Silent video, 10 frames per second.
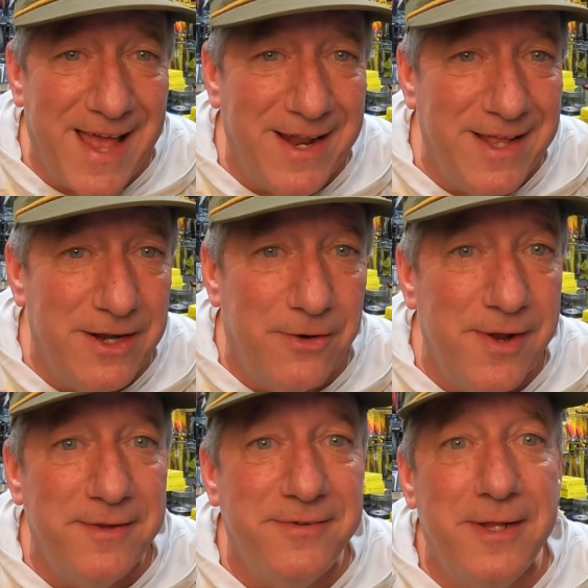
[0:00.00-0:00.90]
of
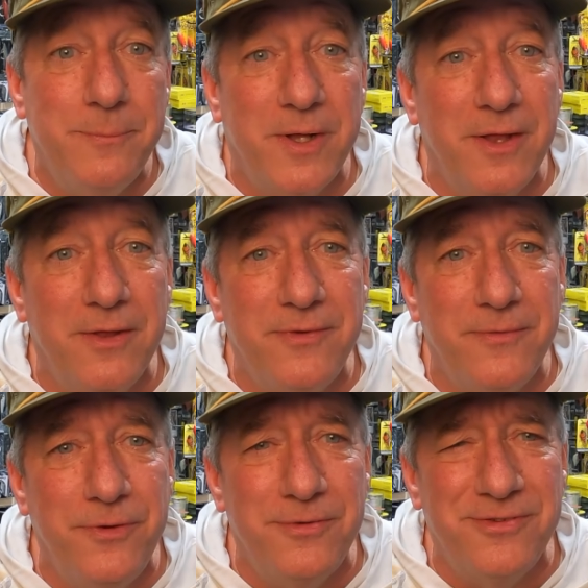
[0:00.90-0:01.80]
interesting because
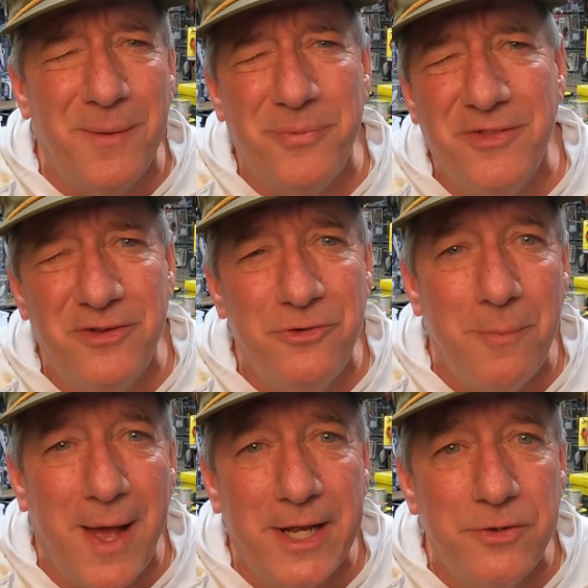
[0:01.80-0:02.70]
if it's something that you
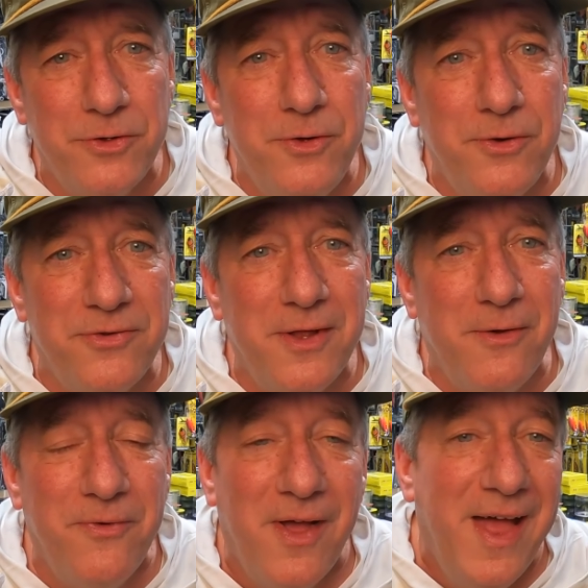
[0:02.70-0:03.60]
might could do
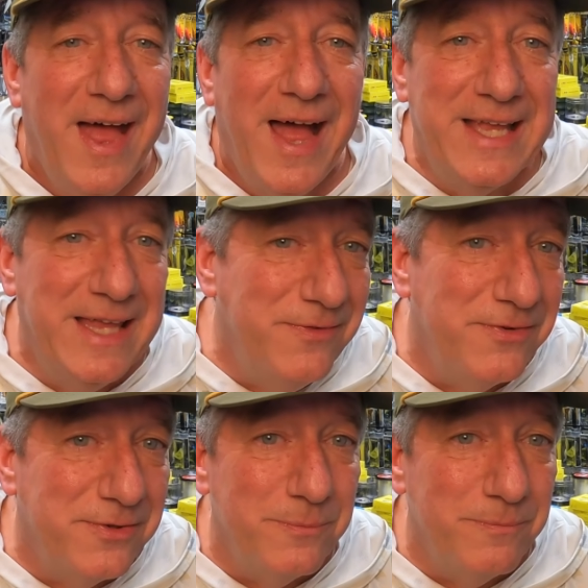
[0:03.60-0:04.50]
yourself, I give you
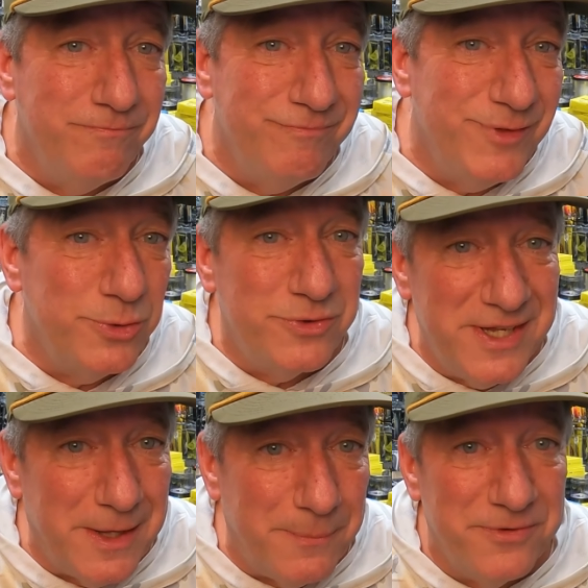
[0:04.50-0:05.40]
some little
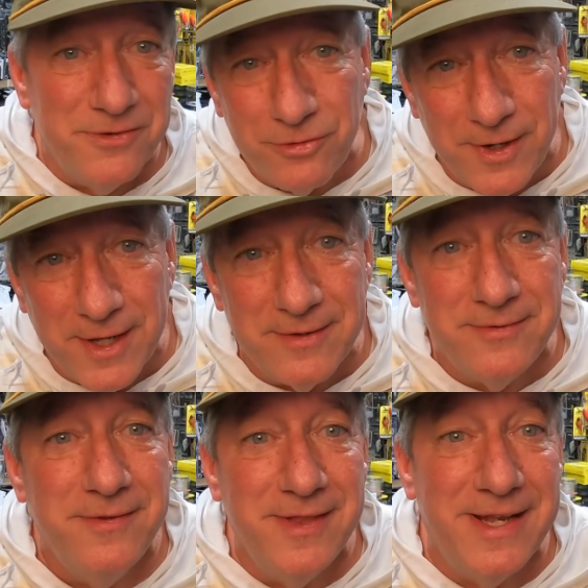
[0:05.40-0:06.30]
tips and
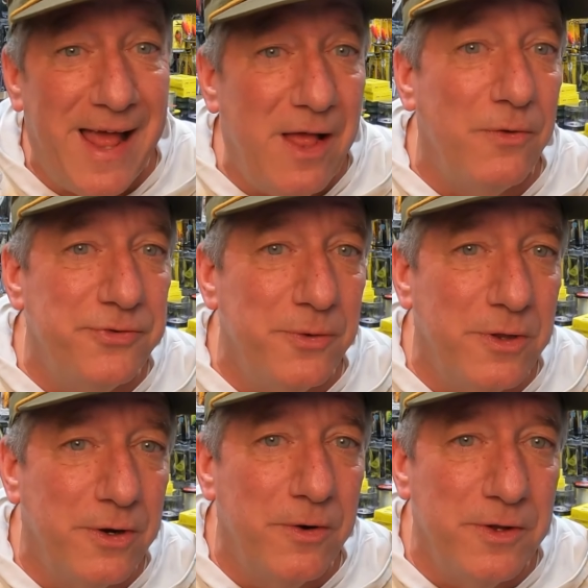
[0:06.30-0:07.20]
tricks that I also
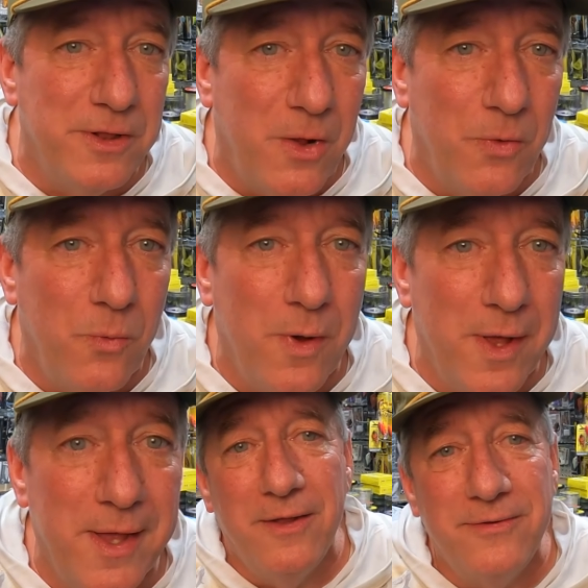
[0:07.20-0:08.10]
learned along the
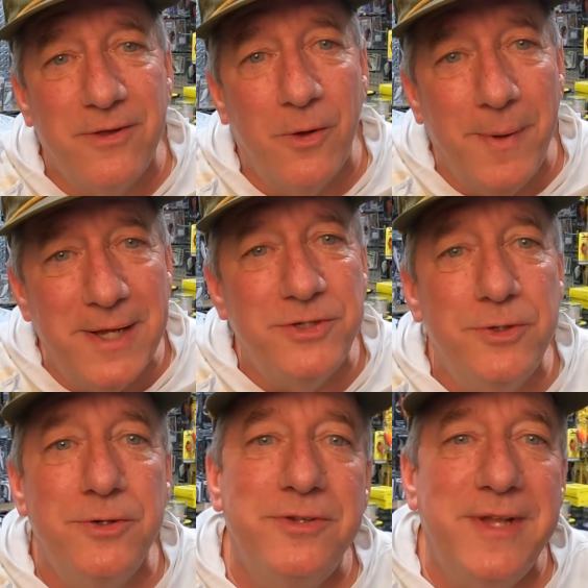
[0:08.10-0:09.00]
way. So make sure
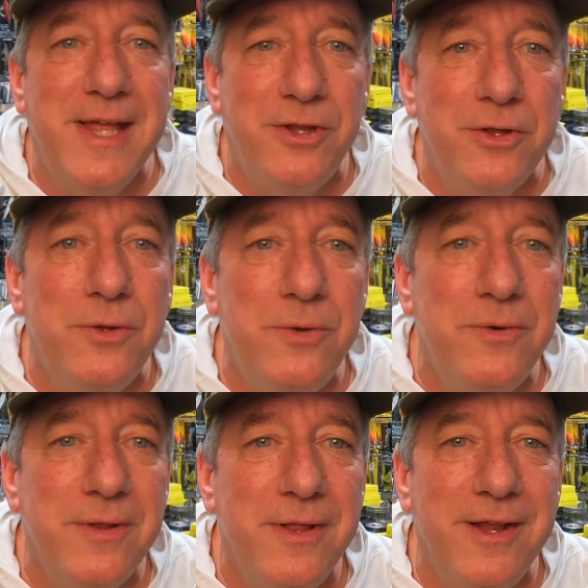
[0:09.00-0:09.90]
and stay
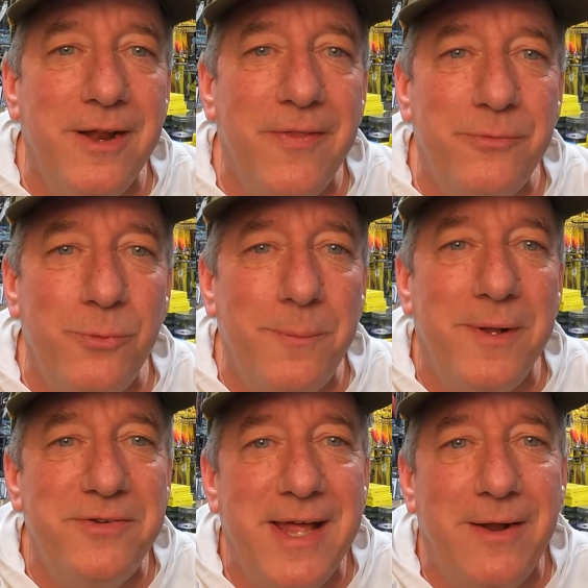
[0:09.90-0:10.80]
tuned. You know, that's what my
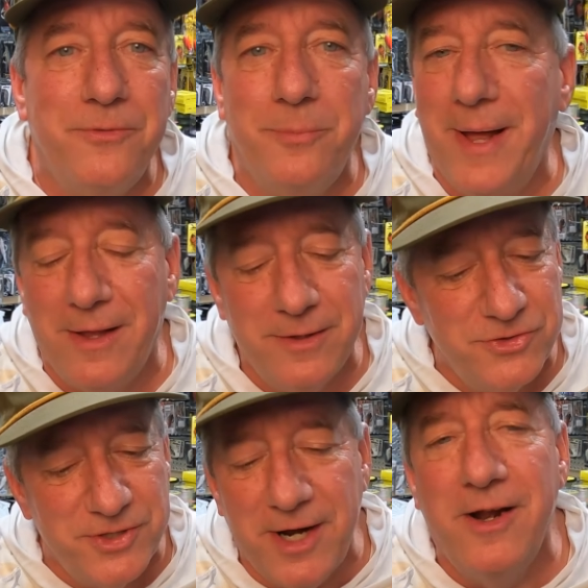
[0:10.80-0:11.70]
channel is about,
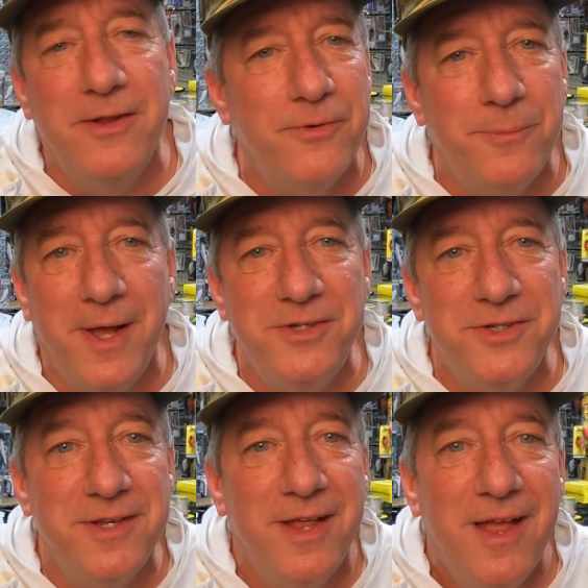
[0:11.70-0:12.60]
sharing
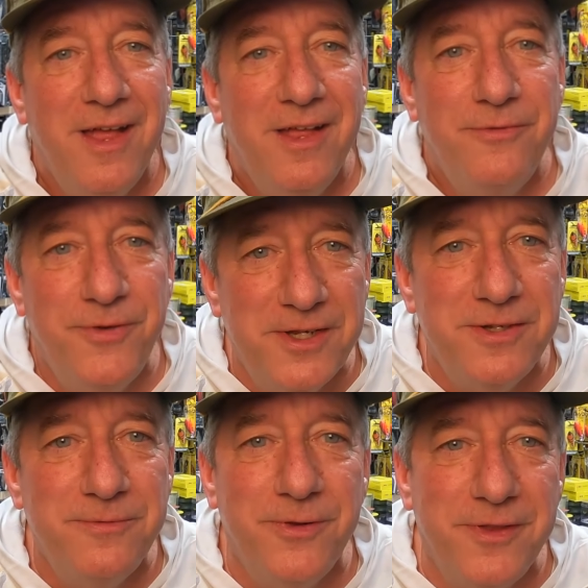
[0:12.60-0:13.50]
information.
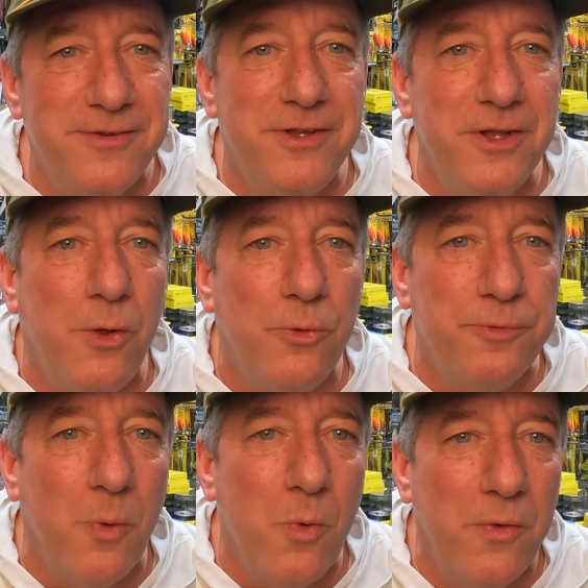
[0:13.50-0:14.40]
Fishing for this good old
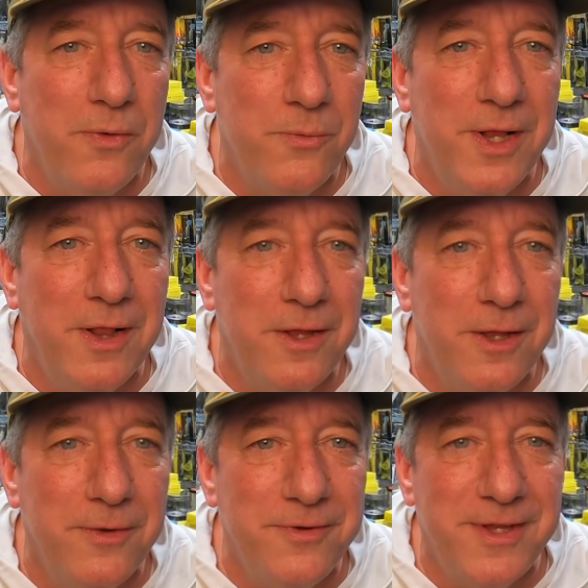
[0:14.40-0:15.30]
sport that we
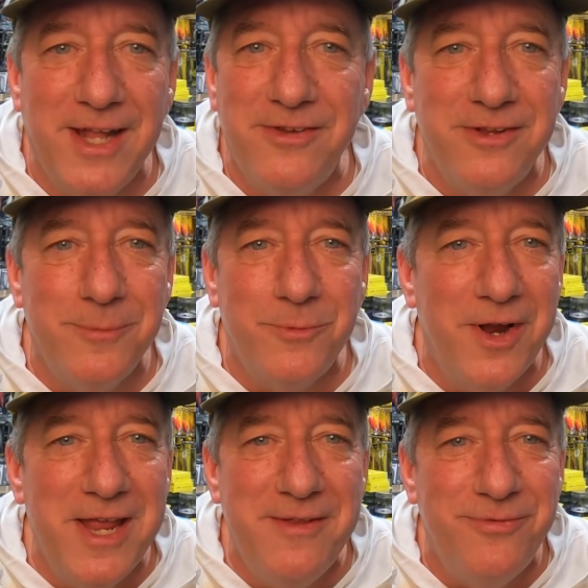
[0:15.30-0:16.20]
love is catching them
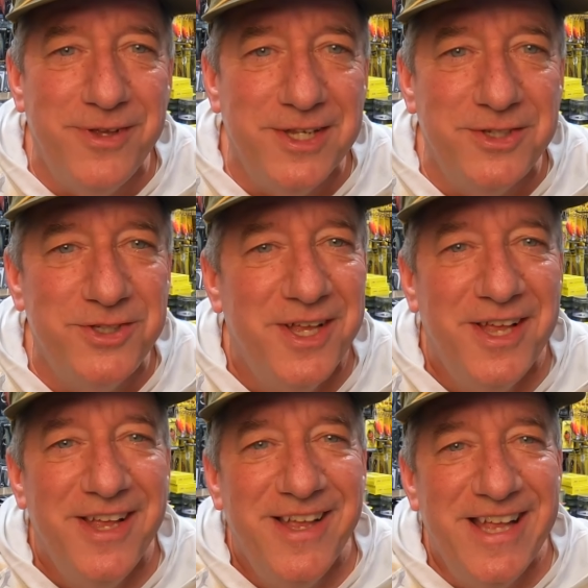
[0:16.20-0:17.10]
green fish
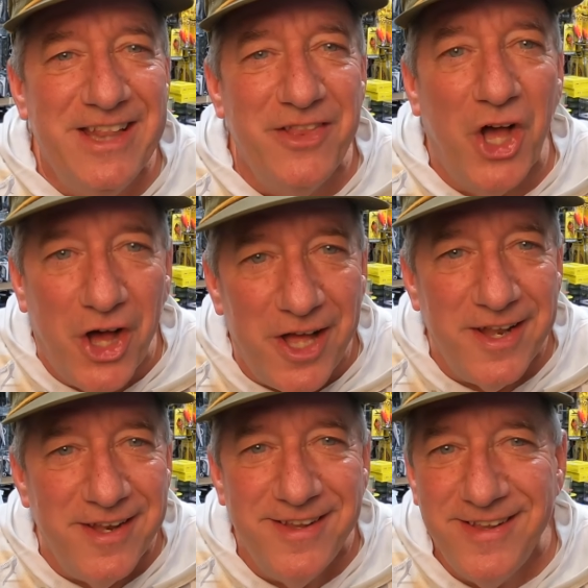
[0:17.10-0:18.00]
in the hunt
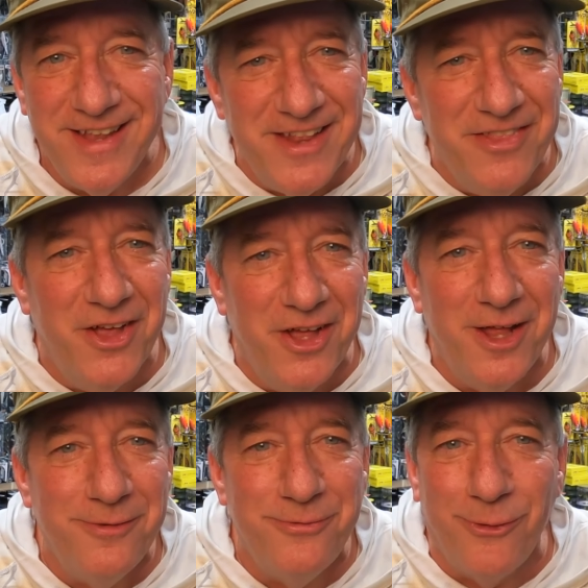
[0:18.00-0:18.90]

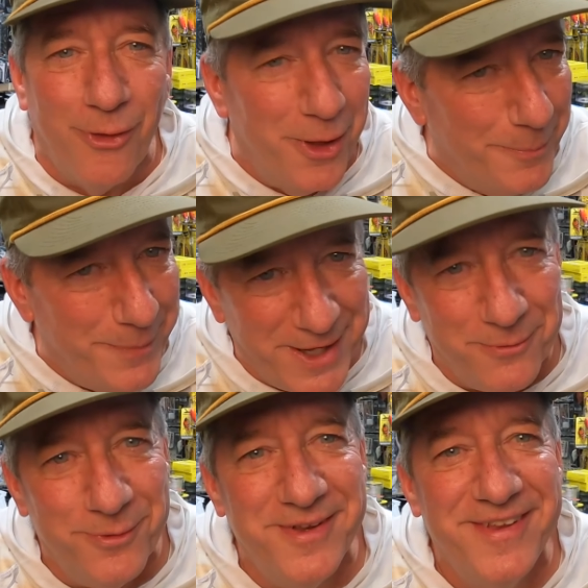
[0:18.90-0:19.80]
for the big
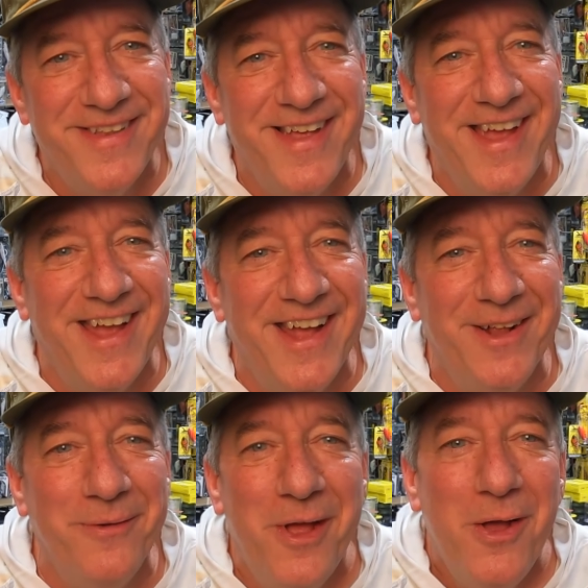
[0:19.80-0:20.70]
one.
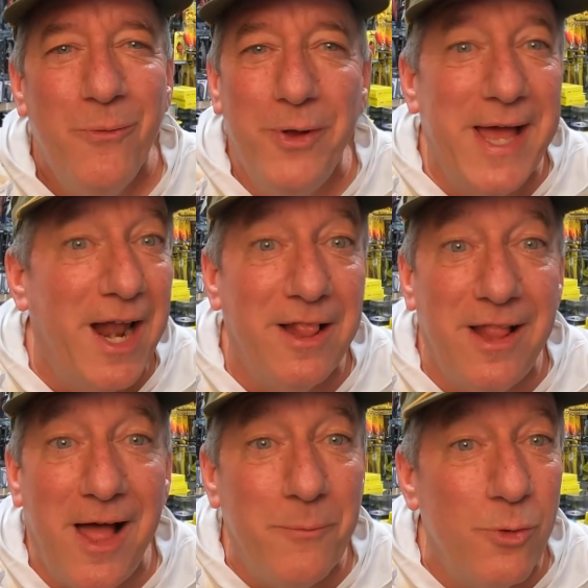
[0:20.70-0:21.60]
And we got a
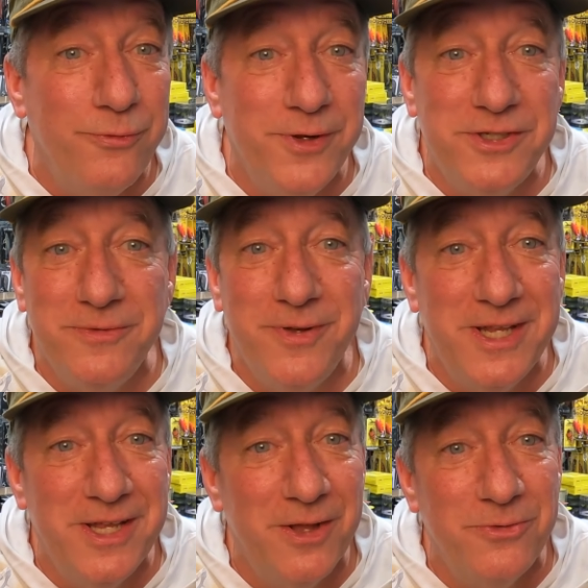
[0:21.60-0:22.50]
lot more fishing
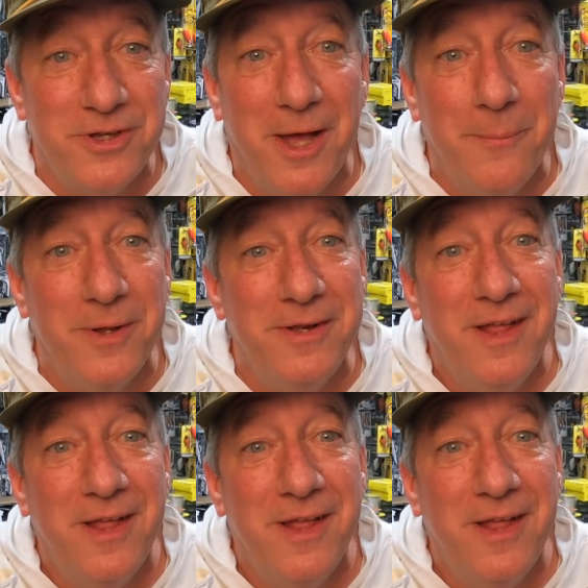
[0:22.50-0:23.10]
videos coming.